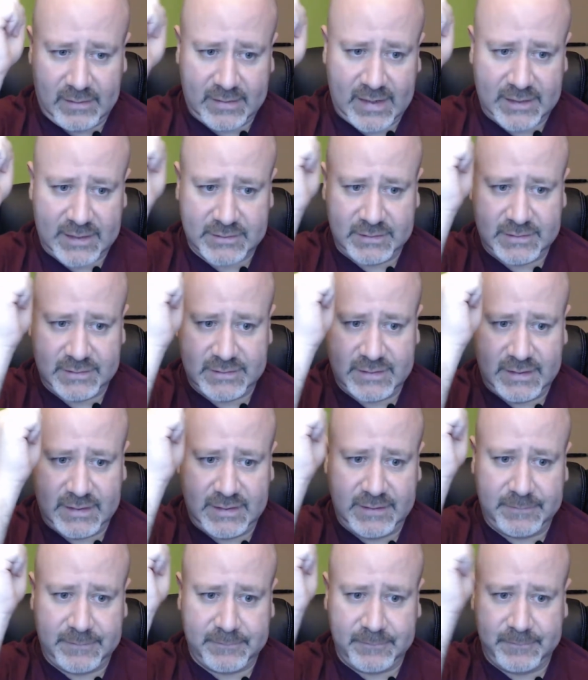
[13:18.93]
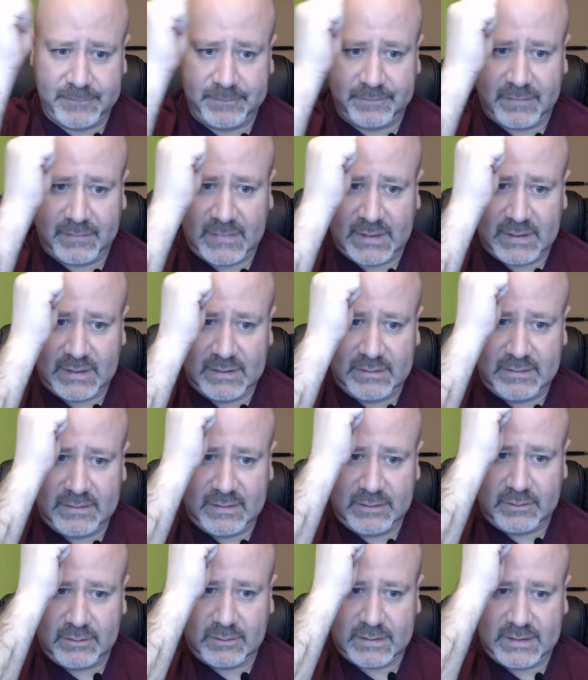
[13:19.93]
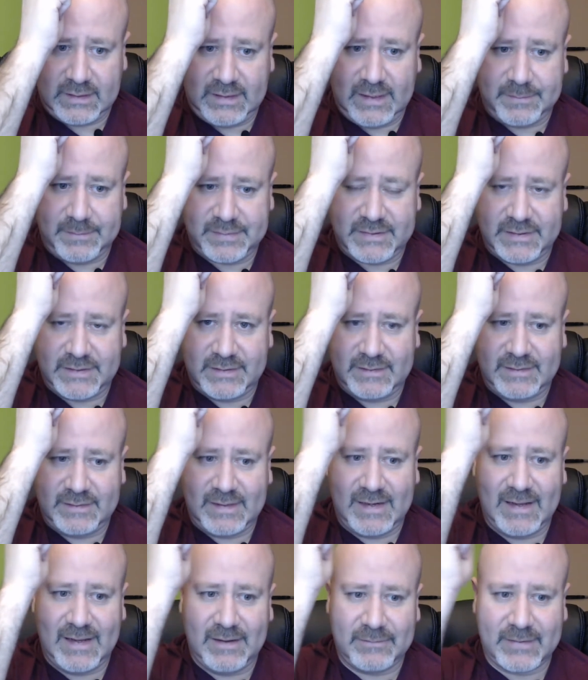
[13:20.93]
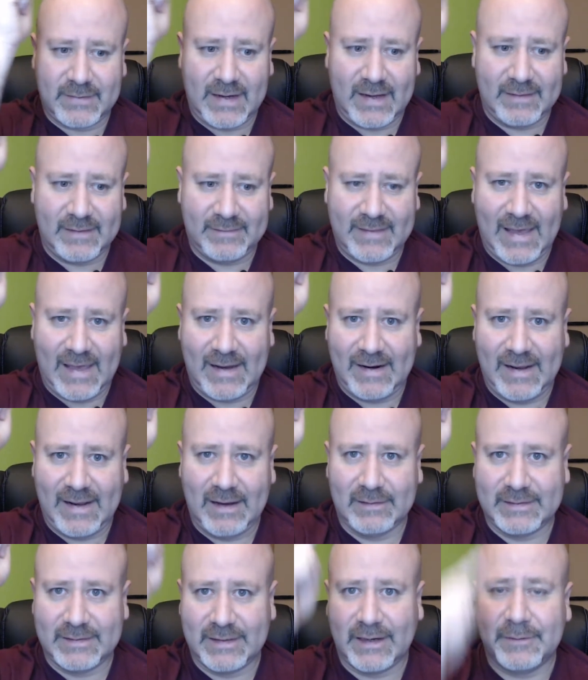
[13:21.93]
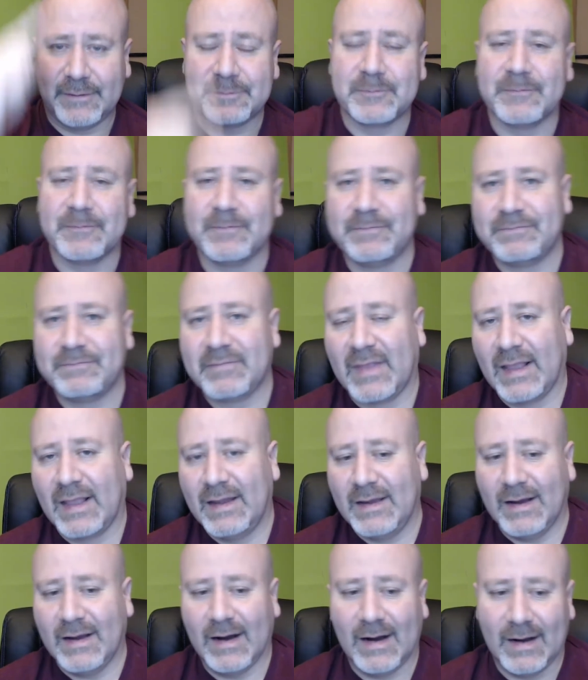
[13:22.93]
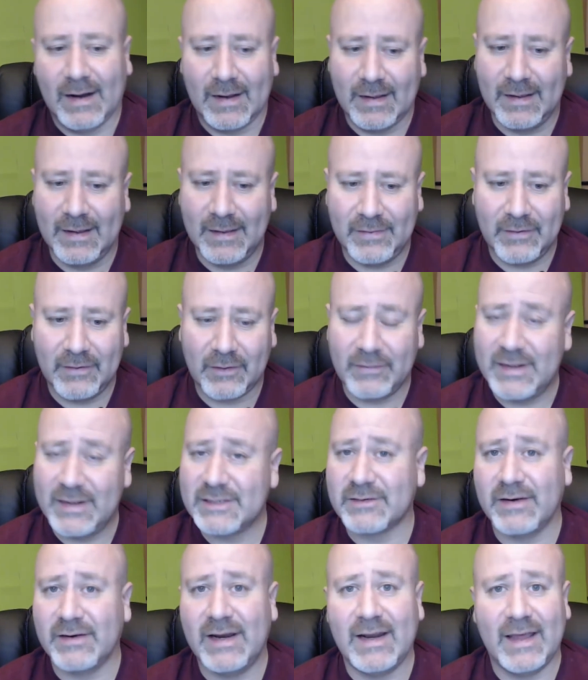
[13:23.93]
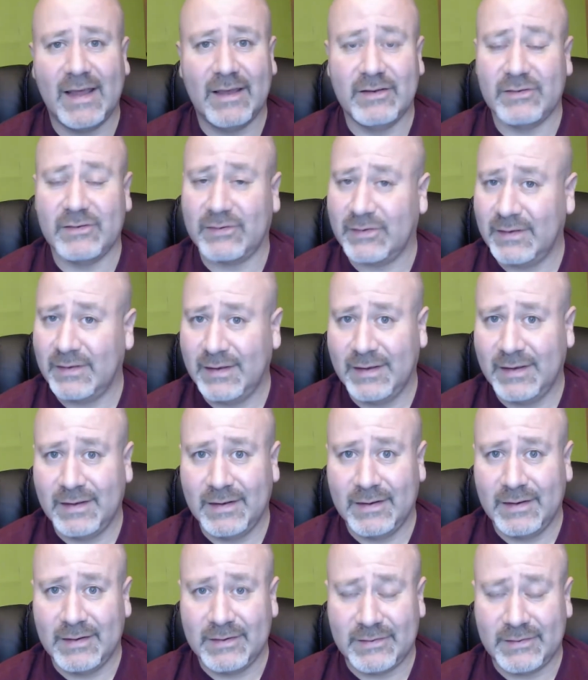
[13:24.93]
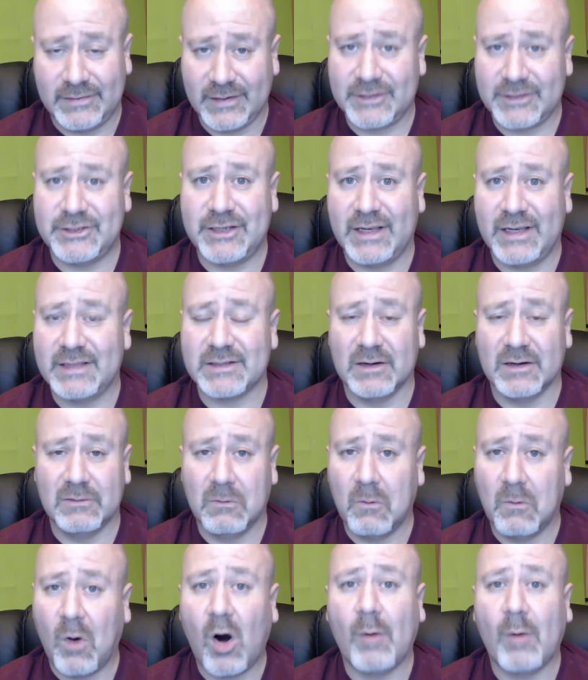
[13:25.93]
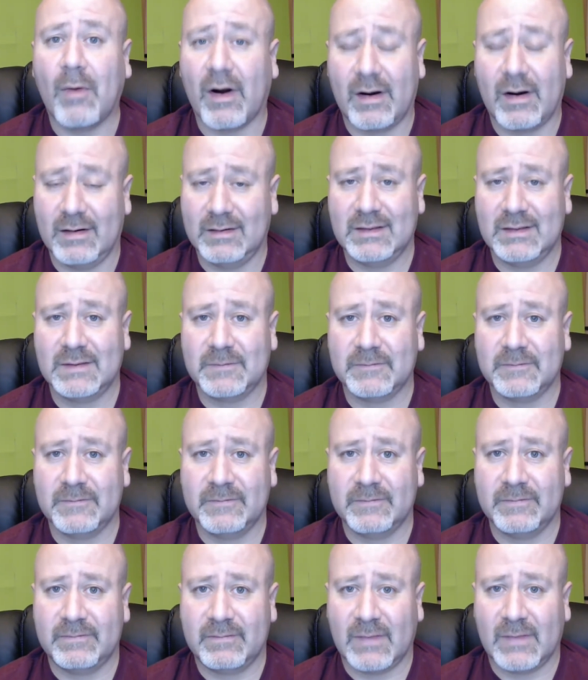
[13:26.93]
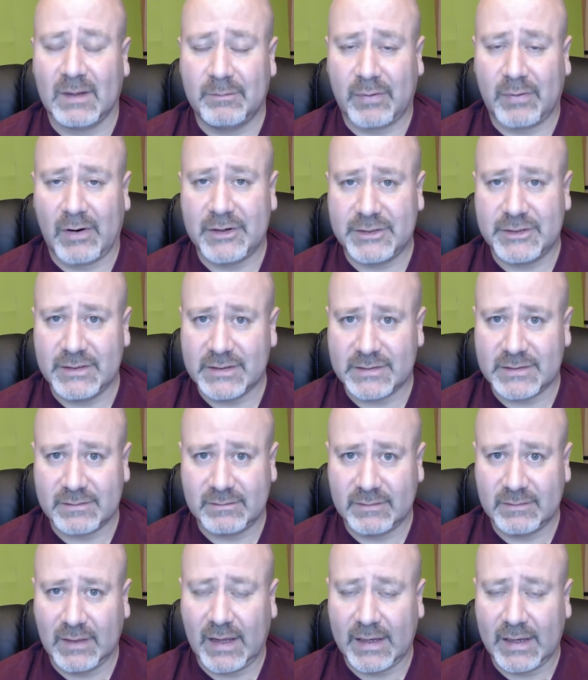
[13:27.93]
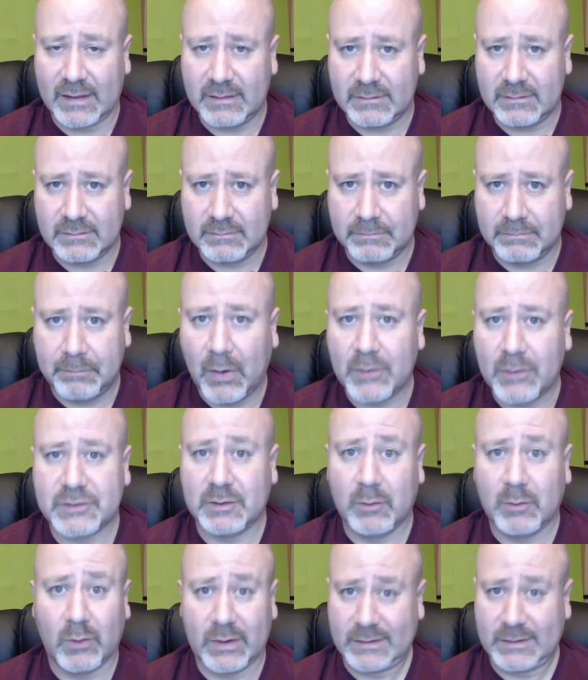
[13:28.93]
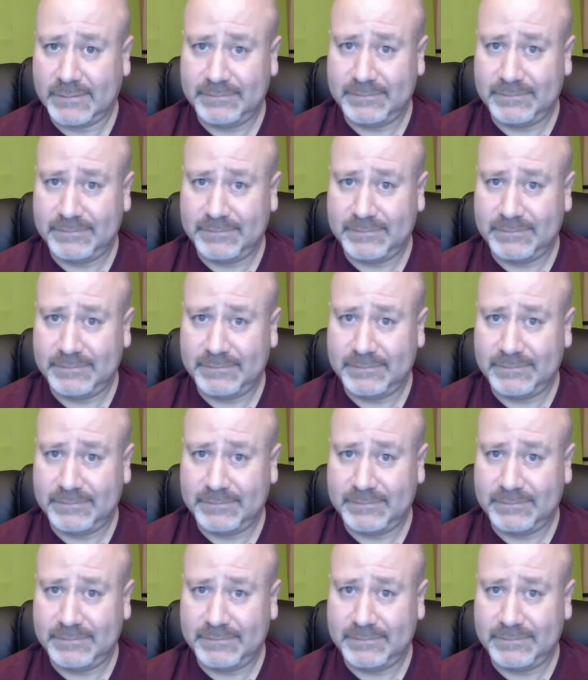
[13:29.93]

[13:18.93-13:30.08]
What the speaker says: You can actually see the little clips that I've got that held out. The green screen is 6 sheets of Walmart purchased like poster board.